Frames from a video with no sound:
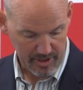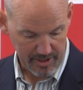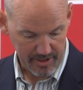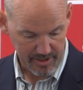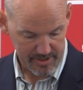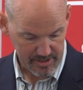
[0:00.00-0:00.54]

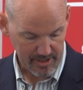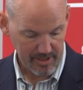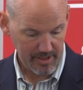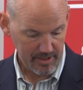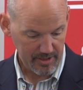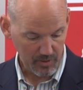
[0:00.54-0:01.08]
uh, Tsai
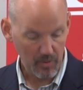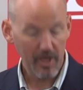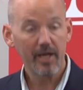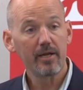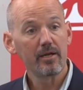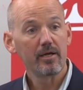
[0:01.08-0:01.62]

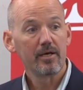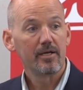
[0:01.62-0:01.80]
Ing-wen